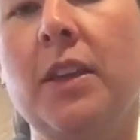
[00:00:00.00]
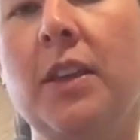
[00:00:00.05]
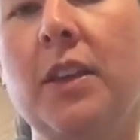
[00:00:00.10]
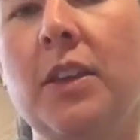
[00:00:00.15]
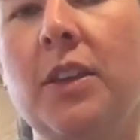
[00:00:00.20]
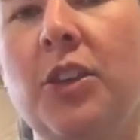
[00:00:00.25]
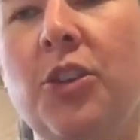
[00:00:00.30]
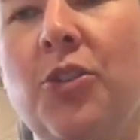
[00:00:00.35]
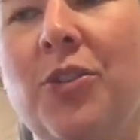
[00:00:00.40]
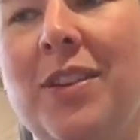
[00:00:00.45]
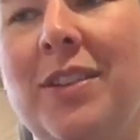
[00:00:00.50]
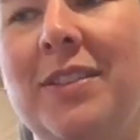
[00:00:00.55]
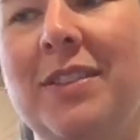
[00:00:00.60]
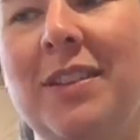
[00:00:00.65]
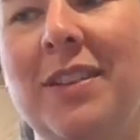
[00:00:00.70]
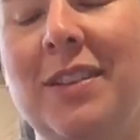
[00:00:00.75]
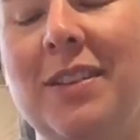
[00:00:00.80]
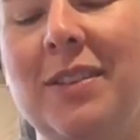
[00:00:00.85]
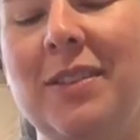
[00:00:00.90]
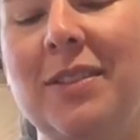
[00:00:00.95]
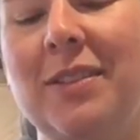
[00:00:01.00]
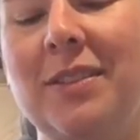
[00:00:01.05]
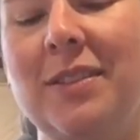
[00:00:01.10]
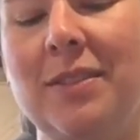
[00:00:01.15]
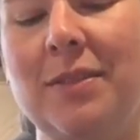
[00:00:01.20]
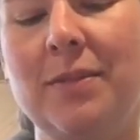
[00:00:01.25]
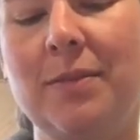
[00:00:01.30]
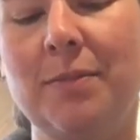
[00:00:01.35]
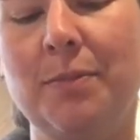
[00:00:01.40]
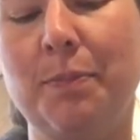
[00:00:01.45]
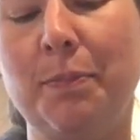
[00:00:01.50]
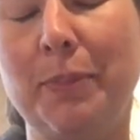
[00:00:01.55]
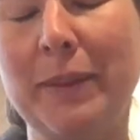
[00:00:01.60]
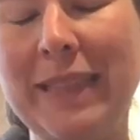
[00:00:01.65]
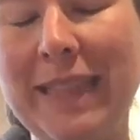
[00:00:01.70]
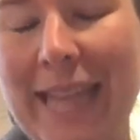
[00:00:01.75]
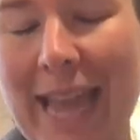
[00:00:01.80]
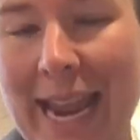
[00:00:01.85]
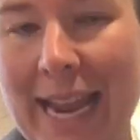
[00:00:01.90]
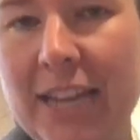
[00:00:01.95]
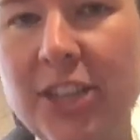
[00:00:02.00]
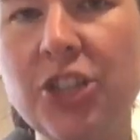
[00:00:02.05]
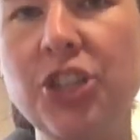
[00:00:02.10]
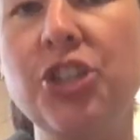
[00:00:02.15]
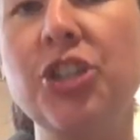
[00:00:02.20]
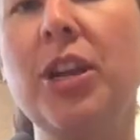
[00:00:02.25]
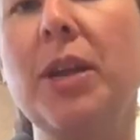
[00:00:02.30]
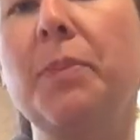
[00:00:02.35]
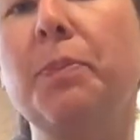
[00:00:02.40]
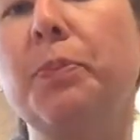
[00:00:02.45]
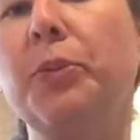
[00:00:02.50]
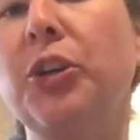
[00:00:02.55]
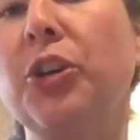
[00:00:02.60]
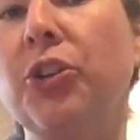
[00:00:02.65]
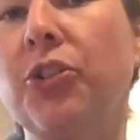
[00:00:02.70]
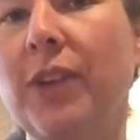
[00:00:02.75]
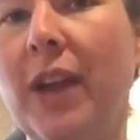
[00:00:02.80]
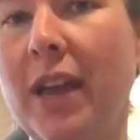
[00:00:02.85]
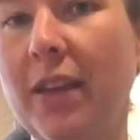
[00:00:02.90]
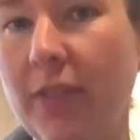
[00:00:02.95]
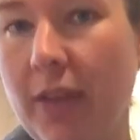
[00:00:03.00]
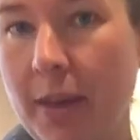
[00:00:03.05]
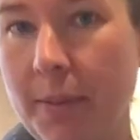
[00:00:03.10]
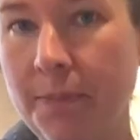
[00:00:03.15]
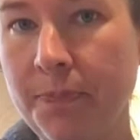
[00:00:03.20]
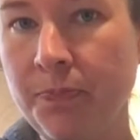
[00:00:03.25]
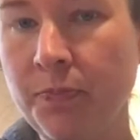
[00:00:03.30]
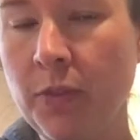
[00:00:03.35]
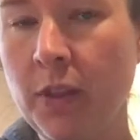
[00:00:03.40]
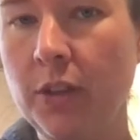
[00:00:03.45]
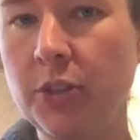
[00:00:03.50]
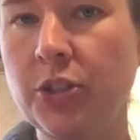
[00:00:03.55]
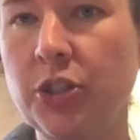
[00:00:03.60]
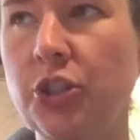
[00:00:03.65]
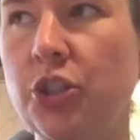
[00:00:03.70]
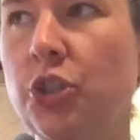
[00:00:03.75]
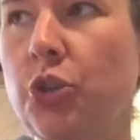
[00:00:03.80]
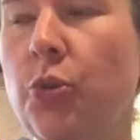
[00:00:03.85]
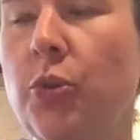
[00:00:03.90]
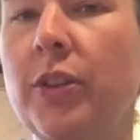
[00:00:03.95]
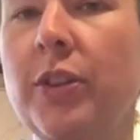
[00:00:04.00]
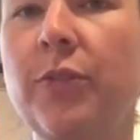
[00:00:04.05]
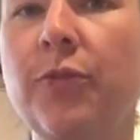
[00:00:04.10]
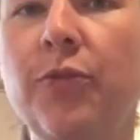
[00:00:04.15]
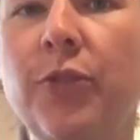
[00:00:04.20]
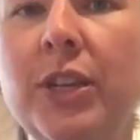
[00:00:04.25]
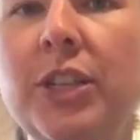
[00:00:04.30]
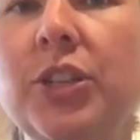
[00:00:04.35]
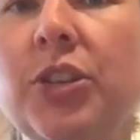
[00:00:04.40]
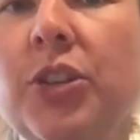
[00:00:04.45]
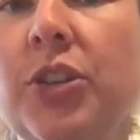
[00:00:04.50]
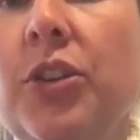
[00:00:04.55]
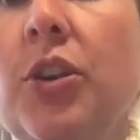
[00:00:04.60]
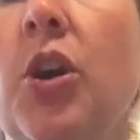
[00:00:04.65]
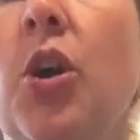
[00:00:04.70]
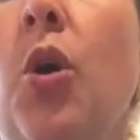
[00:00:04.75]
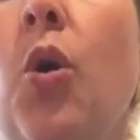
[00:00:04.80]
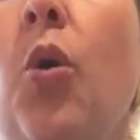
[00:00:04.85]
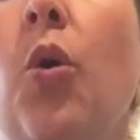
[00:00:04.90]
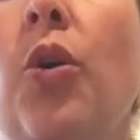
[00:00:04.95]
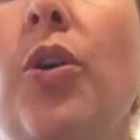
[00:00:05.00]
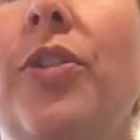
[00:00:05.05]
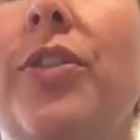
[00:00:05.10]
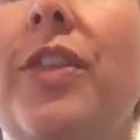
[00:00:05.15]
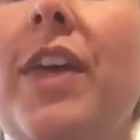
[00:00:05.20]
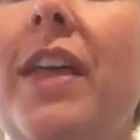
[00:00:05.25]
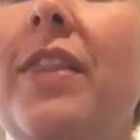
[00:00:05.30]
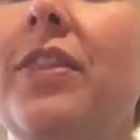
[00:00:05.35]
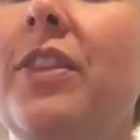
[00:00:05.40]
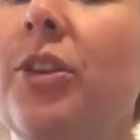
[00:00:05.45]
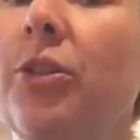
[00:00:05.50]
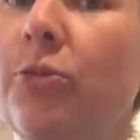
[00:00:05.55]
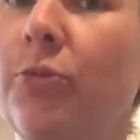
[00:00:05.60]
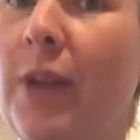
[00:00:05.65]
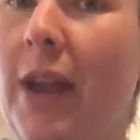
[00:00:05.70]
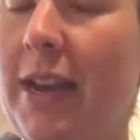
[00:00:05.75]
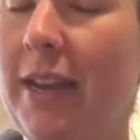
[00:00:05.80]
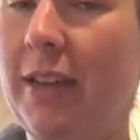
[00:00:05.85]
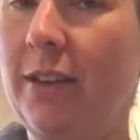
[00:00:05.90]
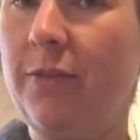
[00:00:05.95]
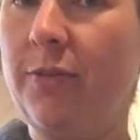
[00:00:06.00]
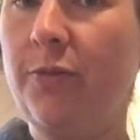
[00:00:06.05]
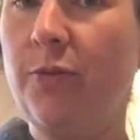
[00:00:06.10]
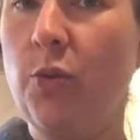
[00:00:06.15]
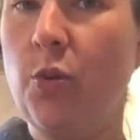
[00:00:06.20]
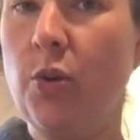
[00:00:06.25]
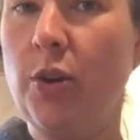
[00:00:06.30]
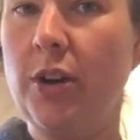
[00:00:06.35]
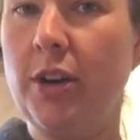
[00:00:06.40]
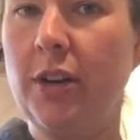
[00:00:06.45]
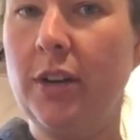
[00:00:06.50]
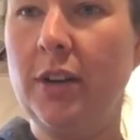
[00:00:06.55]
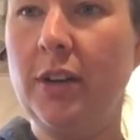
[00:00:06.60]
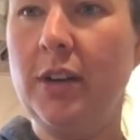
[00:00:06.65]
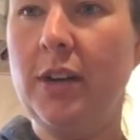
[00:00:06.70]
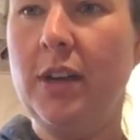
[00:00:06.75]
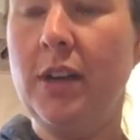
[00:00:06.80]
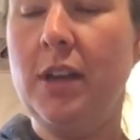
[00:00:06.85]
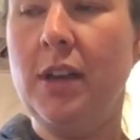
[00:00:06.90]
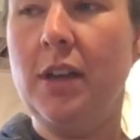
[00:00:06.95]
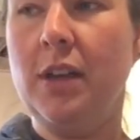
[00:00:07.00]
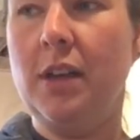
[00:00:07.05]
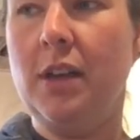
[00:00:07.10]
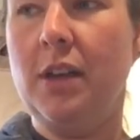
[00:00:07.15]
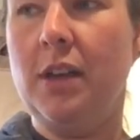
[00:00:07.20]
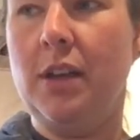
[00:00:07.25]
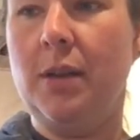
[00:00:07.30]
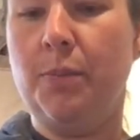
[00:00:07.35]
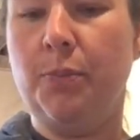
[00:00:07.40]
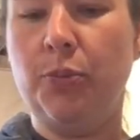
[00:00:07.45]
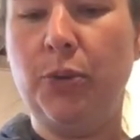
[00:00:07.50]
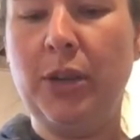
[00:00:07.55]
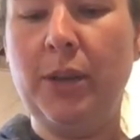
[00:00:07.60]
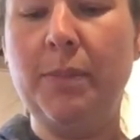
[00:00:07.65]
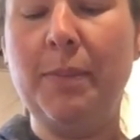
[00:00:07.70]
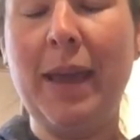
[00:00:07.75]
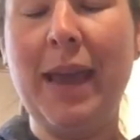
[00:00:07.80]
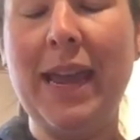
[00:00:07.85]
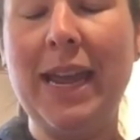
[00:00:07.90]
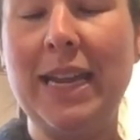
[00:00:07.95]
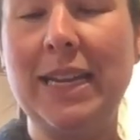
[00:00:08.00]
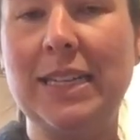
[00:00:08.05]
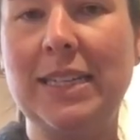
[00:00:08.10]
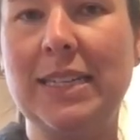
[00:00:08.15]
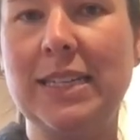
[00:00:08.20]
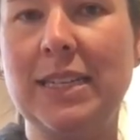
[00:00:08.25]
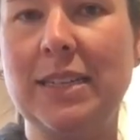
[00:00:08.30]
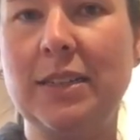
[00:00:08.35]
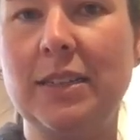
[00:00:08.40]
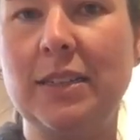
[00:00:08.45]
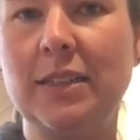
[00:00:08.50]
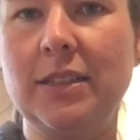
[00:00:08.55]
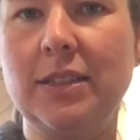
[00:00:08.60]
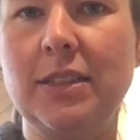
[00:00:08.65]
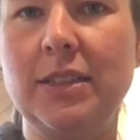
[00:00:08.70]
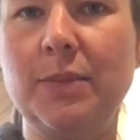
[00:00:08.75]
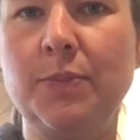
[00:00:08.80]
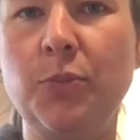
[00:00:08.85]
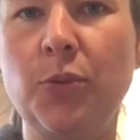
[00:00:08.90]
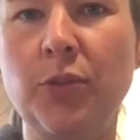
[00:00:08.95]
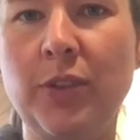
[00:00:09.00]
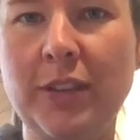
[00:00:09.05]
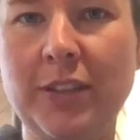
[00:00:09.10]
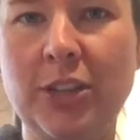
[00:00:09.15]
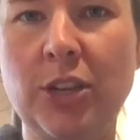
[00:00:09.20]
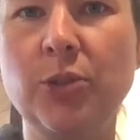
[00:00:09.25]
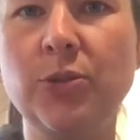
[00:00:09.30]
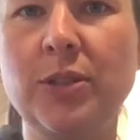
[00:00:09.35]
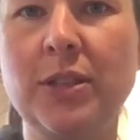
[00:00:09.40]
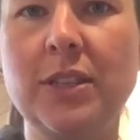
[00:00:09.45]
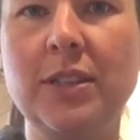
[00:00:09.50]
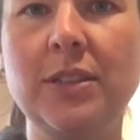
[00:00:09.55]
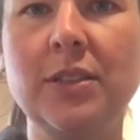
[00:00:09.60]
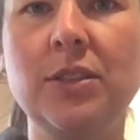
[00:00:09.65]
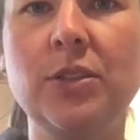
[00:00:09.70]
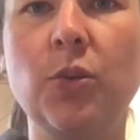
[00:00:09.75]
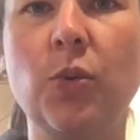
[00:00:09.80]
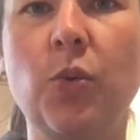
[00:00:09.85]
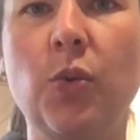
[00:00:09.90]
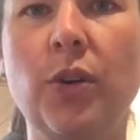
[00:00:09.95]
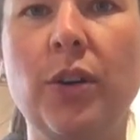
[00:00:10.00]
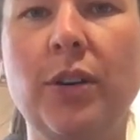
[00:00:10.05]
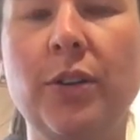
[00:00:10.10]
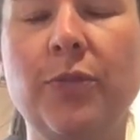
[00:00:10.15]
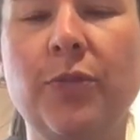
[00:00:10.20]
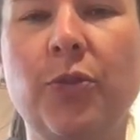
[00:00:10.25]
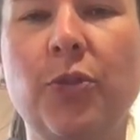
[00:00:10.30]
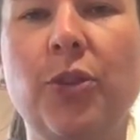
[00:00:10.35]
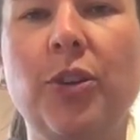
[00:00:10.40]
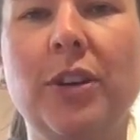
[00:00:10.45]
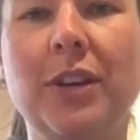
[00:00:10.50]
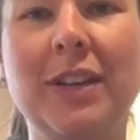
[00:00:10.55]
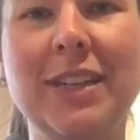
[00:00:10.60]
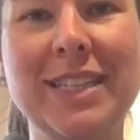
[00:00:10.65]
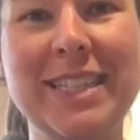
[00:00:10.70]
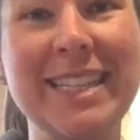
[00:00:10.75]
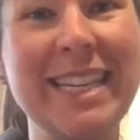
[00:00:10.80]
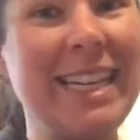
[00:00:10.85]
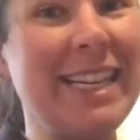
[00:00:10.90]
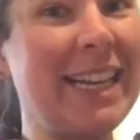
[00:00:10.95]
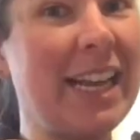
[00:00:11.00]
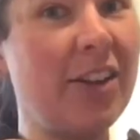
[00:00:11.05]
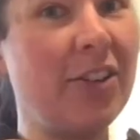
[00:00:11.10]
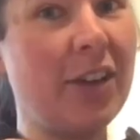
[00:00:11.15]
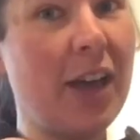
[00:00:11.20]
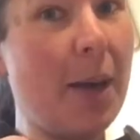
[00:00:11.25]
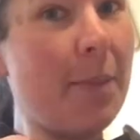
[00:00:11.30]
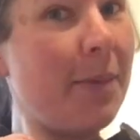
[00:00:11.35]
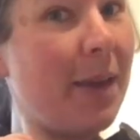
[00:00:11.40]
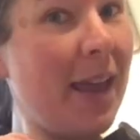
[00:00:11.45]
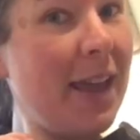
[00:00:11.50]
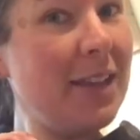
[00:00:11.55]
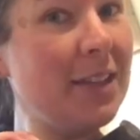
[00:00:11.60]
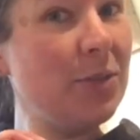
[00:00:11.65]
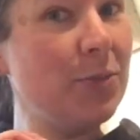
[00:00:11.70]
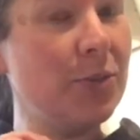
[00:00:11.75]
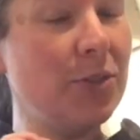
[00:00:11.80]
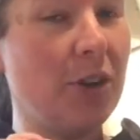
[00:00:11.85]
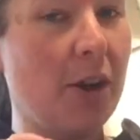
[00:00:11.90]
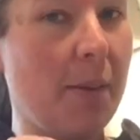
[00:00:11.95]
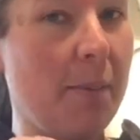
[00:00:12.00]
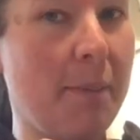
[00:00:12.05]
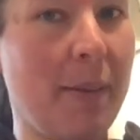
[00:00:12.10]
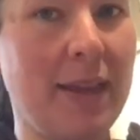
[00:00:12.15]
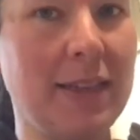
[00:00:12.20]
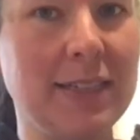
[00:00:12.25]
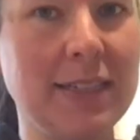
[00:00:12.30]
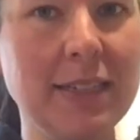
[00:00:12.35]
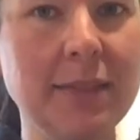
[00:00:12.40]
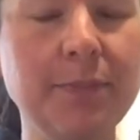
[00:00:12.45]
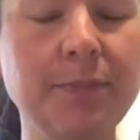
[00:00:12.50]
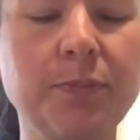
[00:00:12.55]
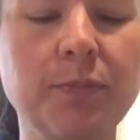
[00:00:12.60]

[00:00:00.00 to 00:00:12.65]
You can blanch and puree them to store in the freezer, or then they're ready for pre-made smoothie doses or for stinging nettle cupcakes, which are amazing.